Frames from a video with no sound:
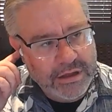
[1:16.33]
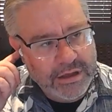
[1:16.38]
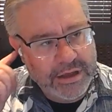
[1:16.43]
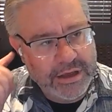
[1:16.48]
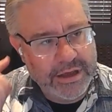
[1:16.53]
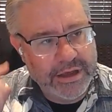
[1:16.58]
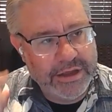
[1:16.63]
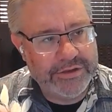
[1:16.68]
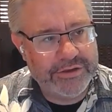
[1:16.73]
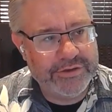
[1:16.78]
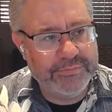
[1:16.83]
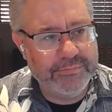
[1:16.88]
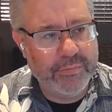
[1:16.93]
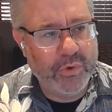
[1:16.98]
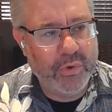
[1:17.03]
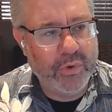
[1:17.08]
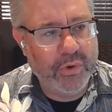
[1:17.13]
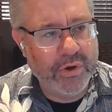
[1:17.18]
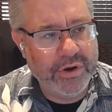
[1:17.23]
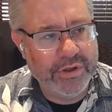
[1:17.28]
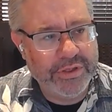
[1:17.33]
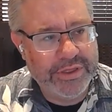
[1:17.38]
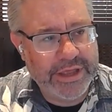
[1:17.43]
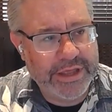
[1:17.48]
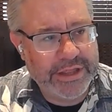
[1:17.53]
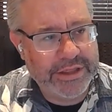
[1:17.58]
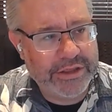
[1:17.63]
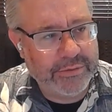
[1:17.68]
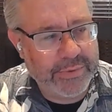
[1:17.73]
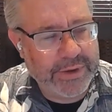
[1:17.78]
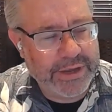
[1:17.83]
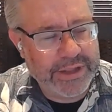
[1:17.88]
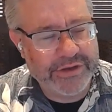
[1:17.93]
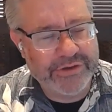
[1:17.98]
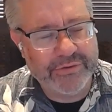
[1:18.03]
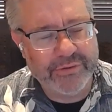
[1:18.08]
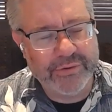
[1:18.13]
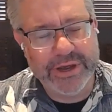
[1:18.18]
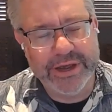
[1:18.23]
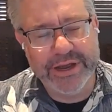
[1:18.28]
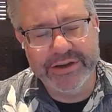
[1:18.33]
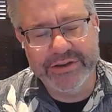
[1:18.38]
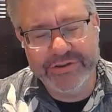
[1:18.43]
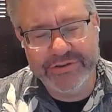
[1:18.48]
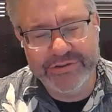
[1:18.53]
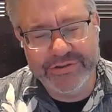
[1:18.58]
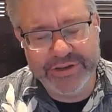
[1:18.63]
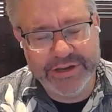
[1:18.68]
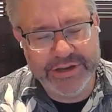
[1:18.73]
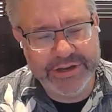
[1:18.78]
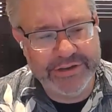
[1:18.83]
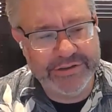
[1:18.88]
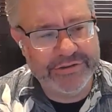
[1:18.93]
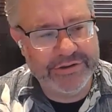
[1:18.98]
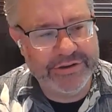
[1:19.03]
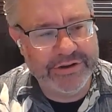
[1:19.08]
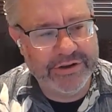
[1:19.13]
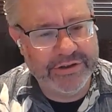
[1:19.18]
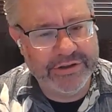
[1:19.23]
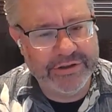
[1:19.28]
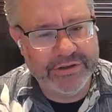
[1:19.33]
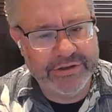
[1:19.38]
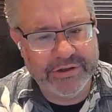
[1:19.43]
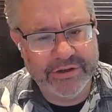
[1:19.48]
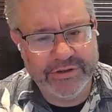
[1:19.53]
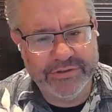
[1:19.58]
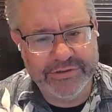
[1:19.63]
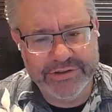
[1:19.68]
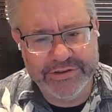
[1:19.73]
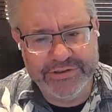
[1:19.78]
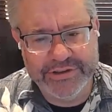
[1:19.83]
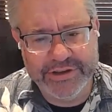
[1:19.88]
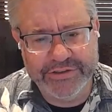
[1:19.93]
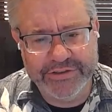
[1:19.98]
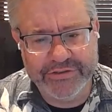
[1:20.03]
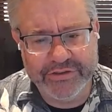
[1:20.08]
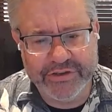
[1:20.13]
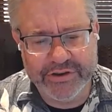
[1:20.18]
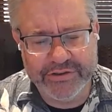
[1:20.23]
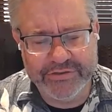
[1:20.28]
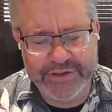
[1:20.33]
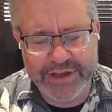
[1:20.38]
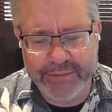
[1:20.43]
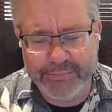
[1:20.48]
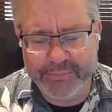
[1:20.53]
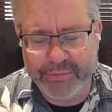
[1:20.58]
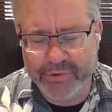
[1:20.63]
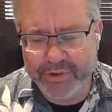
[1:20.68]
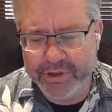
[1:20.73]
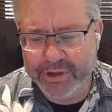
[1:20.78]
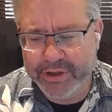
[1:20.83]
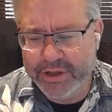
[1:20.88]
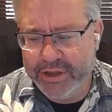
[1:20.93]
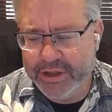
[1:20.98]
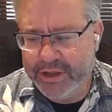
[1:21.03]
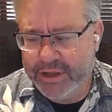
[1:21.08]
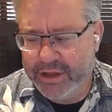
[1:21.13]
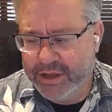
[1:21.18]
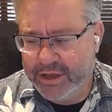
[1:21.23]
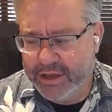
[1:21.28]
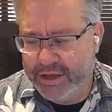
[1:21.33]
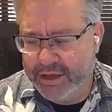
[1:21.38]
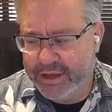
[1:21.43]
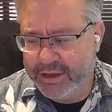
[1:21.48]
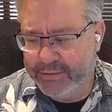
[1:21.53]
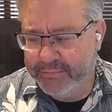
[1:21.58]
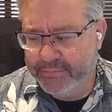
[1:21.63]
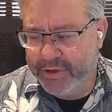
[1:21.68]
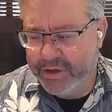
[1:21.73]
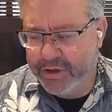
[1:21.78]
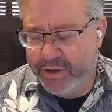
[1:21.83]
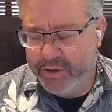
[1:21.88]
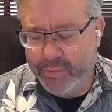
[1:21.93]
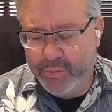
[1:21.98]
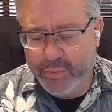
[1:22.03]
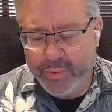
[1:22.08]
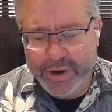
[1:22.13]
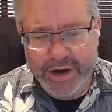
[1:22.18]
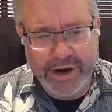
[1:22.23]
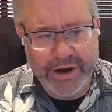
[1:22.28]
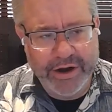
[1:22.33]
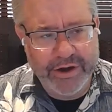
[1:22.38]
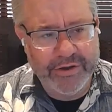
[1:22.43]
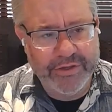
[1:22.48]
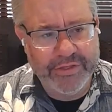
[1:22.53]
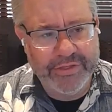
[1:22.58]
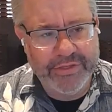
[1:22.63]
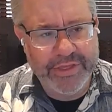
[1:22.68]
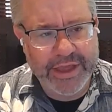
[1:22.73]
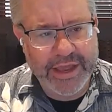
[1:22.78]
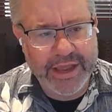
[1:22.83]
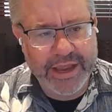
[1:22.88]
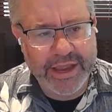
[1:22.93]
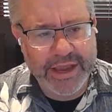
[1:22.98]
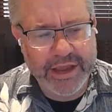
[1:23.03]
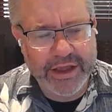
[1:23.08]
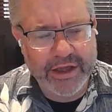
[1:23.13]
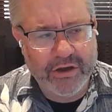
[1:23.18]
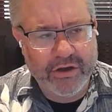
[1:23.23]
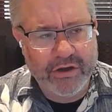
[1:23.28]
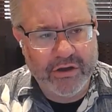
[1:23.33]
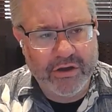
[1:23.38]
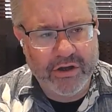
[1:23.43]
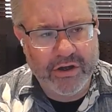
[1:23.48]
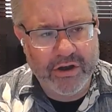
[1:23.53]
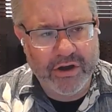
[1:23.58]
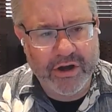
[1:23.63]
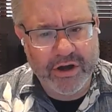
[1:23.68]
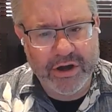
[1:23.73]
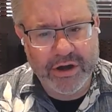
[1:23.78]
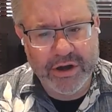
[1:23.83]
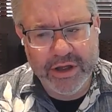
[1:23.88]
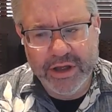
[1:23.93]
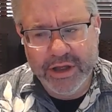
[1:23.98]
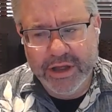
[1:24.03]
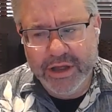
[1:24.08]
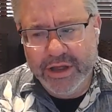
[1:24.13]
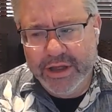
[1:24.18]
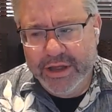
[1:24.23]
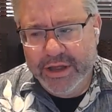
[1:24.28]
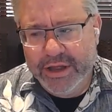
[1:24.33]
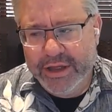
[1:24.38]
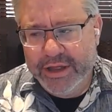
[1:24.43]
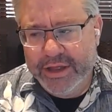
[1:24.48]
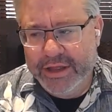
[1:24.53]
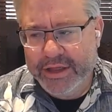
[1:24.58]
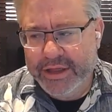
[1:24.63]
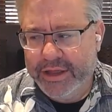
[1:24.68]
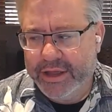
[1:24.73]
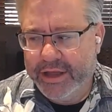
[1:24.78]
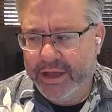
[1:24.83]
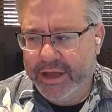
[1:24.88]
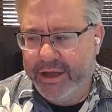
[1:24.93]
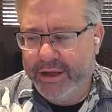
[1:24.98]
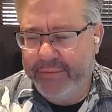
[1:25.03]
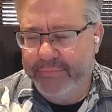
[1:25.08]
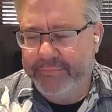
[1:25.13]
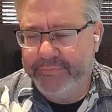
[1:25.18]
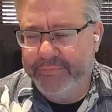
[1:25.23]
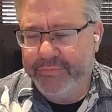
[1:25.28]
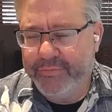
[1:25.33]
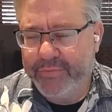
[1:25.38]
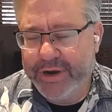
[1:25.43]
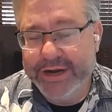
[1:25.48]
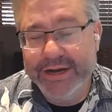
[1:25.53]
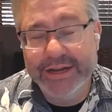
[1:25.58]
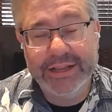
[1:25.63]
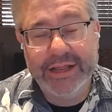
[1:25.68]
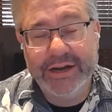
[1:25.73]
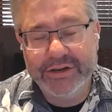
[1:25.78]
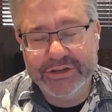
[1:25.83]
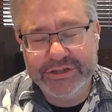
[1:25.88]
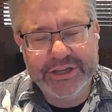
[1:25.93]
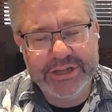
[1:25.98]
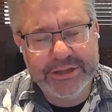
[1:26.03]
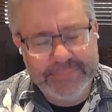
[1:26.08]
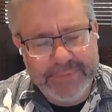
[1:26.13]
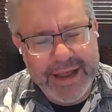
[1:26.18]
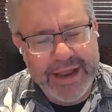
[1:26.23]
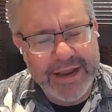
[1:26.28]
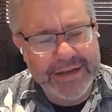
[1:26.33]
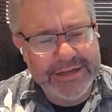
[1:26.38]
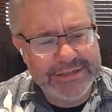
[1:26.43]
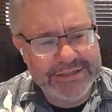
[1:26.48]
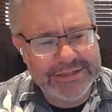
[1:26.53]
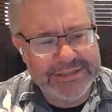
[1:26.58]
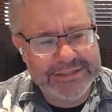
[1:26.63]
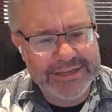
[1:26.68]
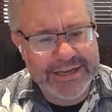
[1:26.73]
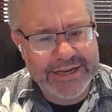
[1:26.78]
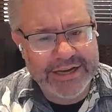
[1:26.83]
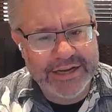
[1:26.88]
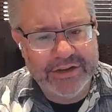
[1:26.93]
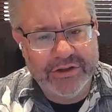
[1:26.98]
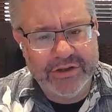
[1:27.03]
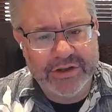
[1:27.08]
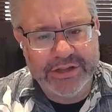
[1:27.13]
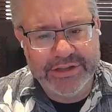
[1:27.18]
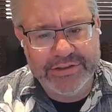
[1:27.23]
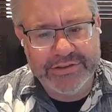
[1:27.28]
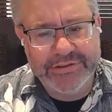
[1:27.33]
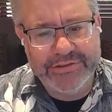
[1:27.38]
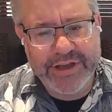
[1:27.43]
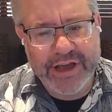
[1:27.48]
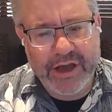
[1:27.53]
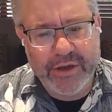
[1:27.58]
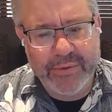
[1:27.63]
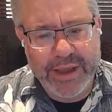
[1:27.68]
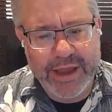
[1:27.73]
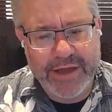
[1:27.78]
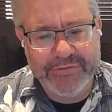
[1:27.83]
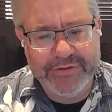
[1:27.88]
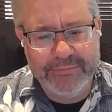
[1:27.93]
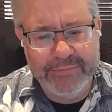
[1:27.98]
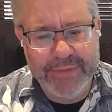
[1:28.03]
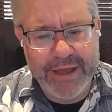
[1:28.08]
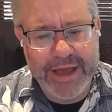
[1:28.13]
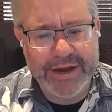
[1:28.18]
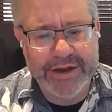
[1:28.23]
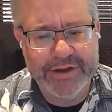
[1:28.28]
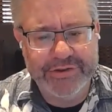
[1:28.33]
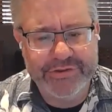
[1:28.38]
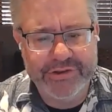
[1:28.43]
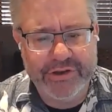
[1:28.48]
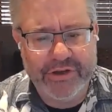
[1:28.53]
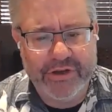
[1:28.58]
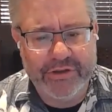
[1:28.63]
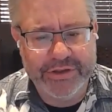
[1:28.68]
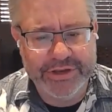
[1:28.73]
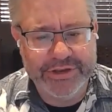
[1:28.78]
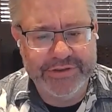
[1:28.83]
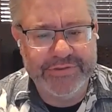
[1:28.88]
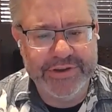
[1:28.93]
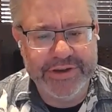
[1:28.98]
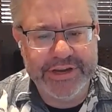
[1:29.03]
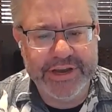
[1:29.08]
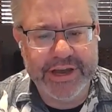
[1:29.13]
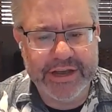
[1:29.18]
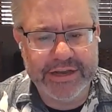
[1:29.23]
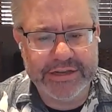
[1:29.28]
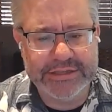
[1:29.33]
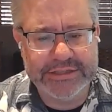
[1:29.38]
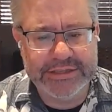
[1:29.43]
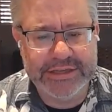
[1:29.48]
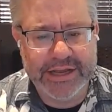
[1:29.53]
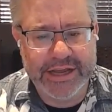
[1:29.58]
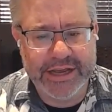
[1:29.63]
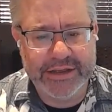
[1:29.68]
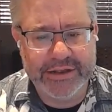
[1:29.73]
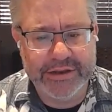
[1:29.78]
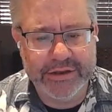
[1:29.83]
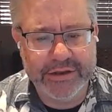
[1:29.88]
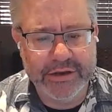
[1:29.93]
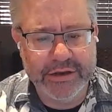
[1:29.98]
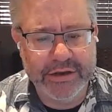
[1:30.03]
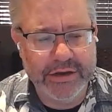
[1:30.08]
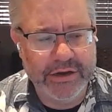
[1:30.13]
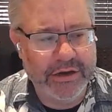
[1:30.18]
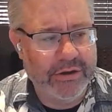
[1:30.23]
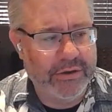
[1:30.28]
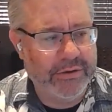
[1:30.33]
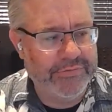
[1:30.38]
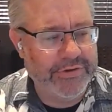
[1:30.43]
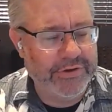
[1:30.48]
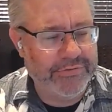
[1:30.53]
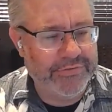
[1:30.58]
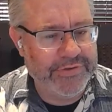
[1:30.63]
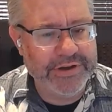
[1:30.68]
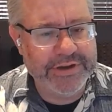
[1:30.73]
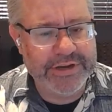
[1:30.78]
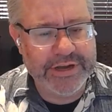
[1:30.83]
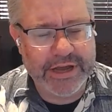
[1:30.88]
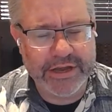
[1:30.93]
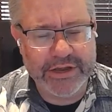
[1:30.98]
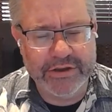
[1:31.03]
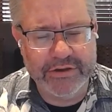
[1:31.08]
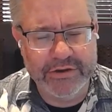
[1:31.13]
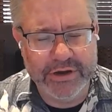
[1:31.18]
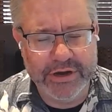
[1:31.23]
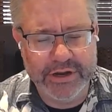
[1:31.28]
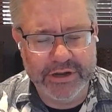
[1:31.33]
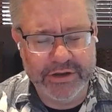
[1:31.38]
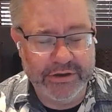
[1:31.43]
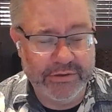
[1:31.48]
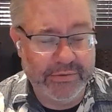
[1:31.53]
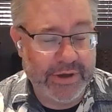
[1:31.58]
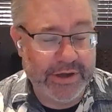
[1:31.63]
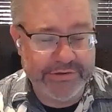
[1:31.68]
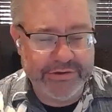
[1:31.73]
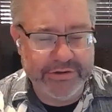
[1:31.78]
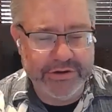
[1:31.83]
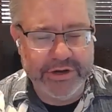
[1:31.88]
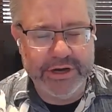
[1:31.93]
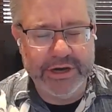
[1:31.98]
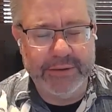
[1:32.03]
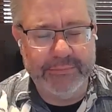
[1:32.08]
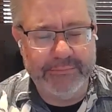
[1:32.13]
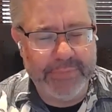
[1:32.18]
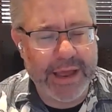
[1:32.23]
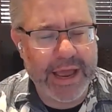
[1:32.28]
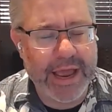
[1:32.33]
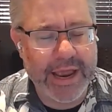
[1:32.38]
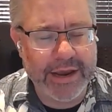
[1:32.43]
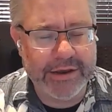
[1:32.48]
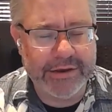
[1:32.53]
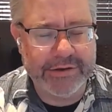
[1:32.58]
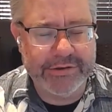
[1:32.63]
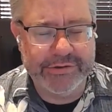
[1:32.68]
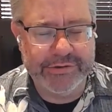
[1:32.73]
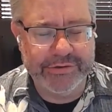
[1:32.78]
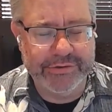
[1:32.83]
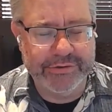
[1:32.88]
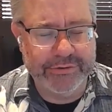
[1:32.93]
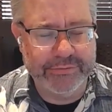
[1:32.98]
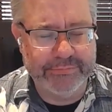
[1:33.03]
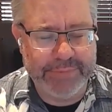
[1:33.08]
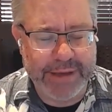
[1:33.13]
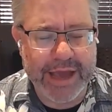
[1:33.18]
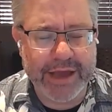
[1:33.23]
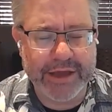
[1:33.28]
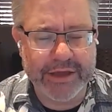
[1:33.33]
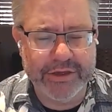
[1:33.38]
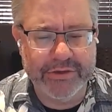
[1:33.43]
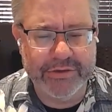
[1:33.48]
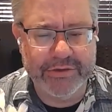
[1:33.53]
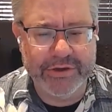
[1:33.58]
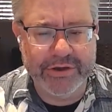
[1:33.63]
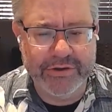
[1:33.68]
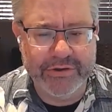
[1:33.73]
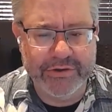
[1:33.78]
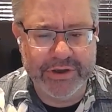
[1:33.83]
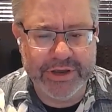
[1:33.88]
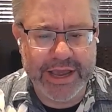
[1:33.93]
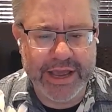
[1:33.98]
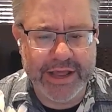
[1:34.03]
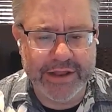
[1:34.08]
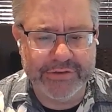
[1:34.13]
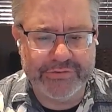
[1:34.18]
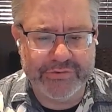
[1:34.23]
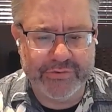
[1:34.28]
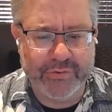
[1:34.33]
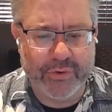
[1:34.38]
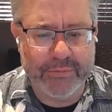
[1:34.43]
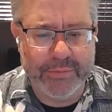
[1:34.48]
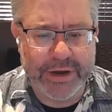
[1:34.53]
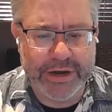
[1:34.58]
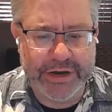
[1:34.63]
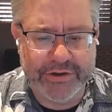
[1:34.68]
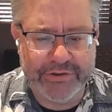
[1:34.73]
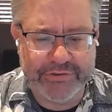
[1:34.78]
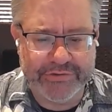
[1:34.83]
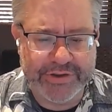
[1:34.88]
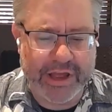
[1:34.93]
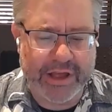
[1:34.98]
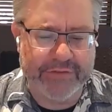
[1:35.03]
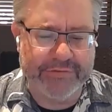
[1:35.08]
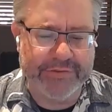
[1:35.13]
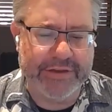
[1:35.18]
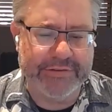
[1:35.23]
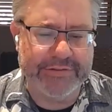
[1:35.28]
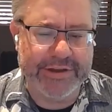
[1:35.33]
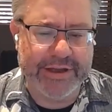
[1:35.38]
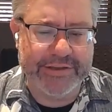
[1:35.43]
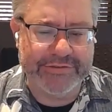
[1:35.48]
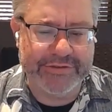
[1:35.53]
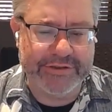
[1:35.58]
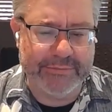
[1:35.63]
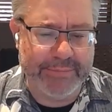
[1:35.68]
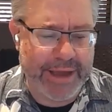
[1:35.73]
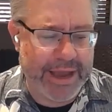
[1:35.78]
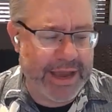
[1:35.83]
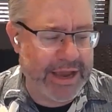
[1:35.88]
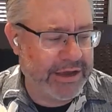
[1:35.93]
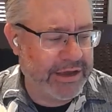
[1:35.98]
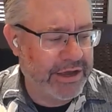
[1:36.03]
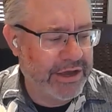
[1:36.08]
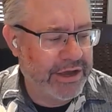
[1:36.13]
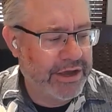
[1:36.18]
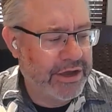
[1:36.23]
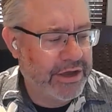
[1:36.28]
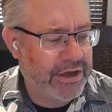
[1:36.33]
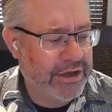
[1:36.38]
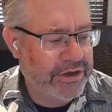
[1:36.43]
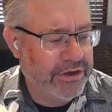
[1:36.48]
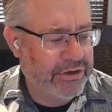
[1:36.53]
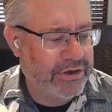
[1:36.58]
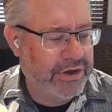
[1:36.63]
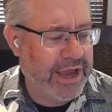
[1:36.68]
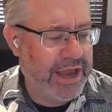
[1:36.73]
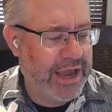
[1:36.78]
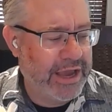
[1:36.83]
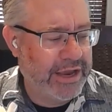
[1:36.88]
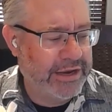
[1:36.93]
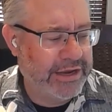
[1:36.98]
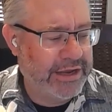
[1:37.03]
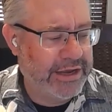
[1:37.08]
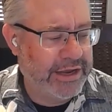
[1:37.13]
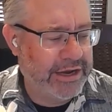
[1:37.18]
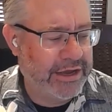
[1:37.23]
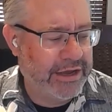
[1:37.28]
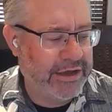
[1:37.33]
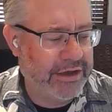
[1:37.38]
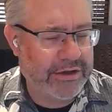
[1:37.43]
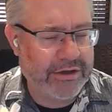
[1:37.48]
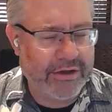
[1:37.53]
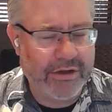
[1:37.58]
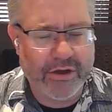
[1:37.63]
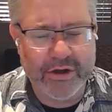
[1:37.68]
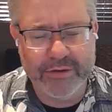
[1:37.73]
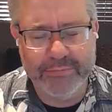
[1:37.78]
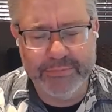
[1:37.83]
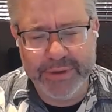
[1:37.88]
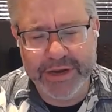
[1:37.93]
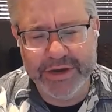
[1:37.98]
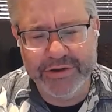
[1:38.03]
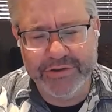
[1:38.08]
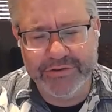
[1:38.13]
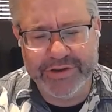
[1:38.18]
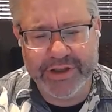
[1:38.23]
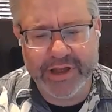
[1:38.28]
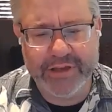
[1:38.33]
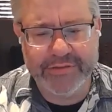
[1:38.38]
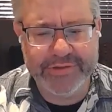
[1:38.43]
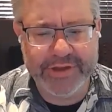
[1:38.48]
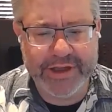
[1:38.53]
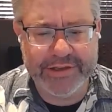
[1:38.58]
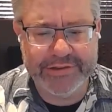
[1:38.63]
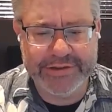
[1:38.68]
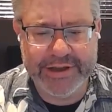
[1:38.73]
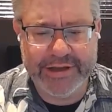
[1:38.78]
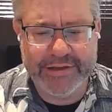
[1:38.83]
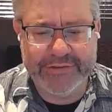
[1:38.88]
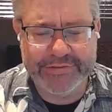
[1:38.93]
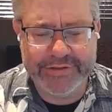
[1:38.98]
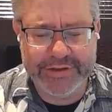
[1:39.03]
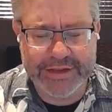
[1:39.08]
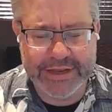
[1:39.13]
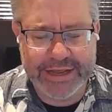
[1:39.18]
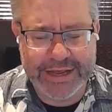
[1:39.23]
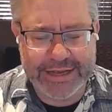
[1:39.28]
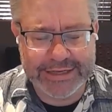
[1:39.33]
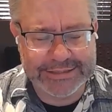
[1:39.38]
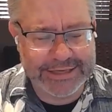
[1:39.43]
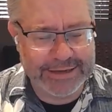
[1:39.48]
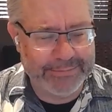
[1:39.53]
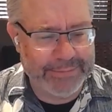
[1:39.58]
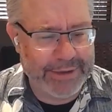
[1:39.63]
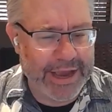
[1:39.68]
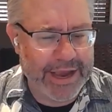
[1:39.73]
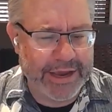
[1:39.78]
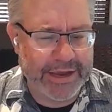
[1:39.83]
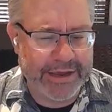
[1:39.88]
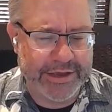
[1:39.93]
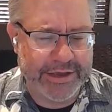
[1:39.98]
It's more that the regulatory agencies, SEC is a good example, where they are writing letters to the banks and saying, look, this is how we have to manage all these fintechs. Like, if you're a fintech in the US, you need a bank to back you. You can't store money yourself. You have to ask a bank. You can't get a card bin yourself. You have to ask a bank.